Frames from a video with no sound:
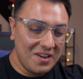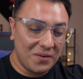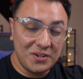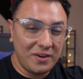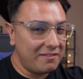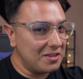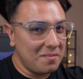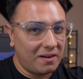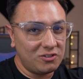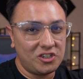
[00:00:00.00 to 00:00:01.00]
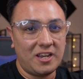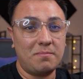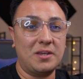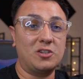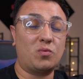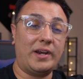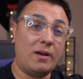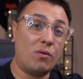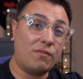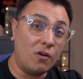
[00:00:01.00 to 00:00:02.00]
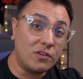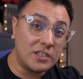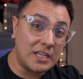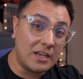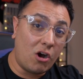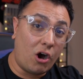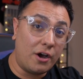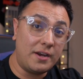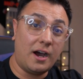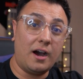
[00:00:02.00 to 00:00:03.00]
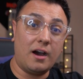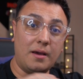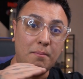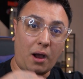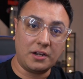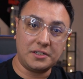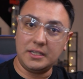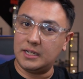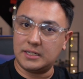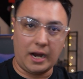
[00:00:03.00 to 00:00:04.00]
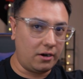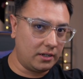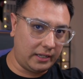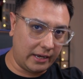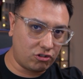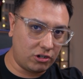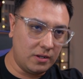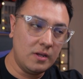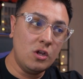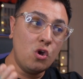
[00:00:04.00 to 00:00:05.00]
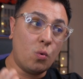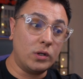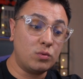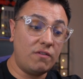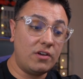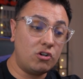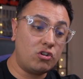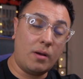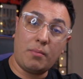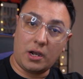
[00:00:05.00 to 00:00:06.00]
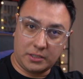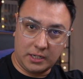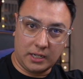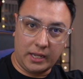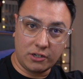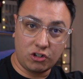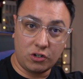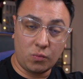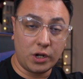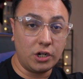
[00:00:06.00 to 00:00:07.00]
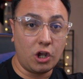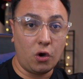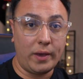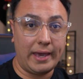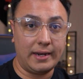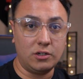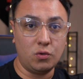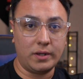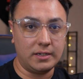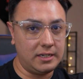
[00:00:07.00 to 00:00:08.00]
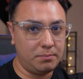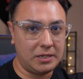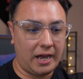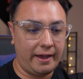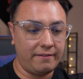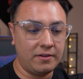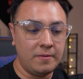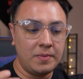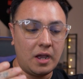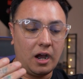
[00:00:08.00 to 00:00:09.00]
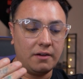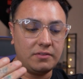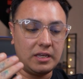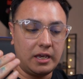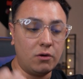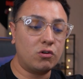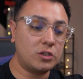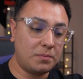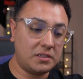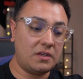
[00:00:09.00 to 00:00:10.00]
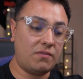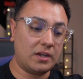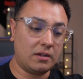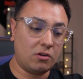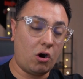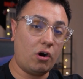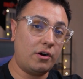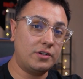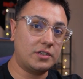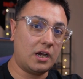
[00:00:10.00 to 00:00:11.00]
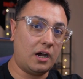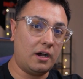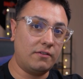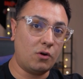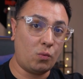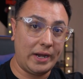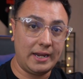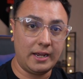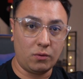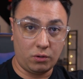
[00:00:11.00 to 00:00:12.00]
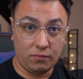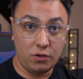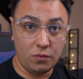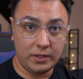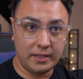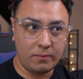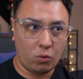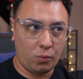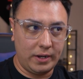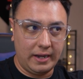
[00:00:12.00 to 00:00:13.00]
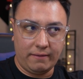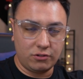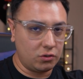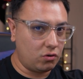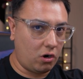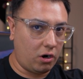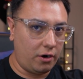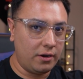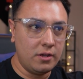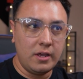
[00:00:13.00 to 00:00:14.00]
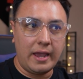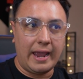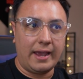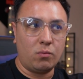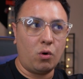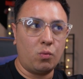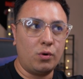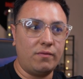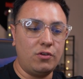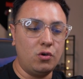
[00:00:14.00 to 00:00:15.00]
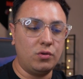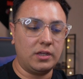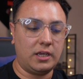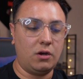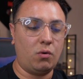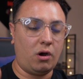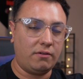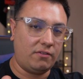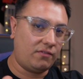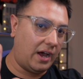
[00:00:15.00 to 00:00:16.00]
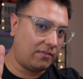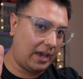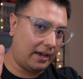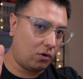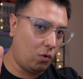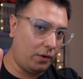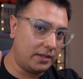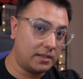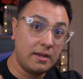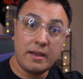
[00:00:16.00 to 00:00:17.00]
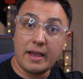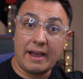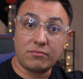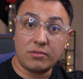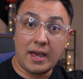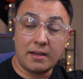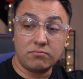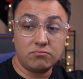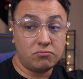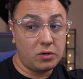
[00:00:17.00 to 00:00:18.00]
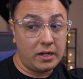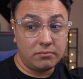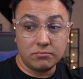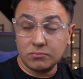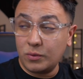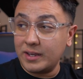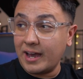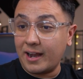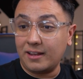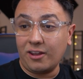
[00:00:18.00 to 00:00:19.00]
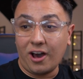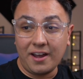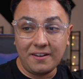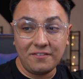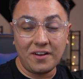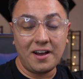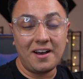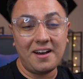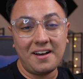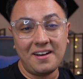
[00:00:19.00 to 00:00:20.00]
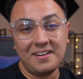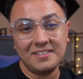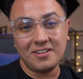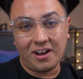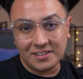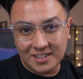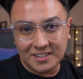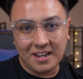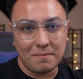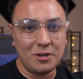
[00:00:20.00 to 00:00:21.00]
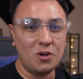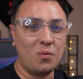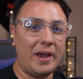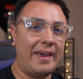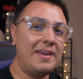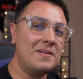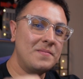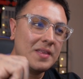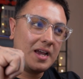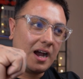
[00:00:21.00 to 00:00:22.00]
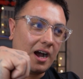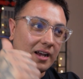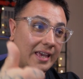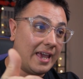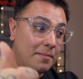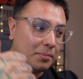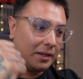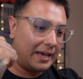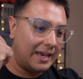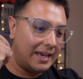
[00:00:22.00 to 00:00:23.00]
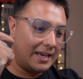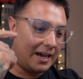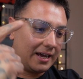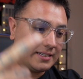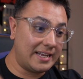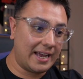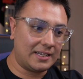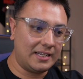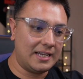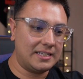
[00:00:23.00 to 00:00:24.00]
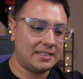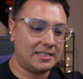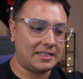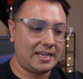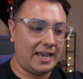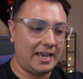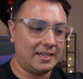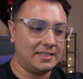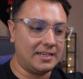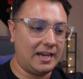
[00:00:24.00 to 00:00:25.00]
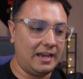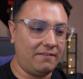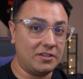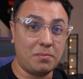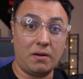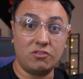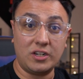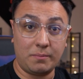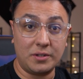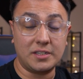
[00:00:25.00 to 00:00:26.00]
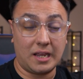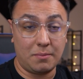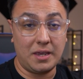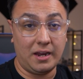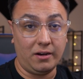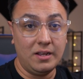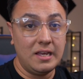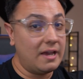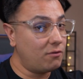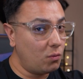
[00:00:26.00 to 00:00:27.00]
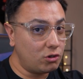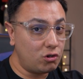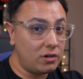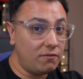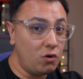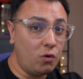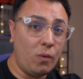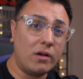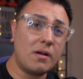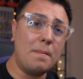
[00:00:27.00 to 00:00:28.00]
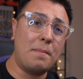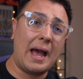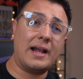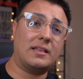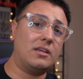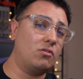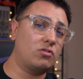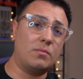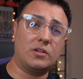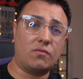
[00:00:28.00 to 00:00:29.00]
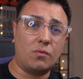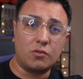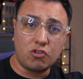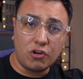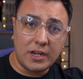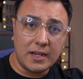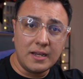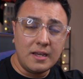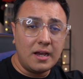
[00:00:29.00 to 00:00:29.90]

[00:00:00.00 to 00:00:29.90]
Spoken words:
We do everything Marvel Champions. Right now we're focusing on unboxing the entire collection. Once we finish unboxing the collection, we're gonna go ahead and doing a deep dive of the hero specific cards, of rating and reviewing them. We'll read every single card and we'll review the hero off of 5 categories. After that, well, we got a lot of content coming your way. Gameplay, deck lists, and if it's Marvel Champions, it's going to be here. If you're a returning viewer, welcome back. Thank you so much for returning.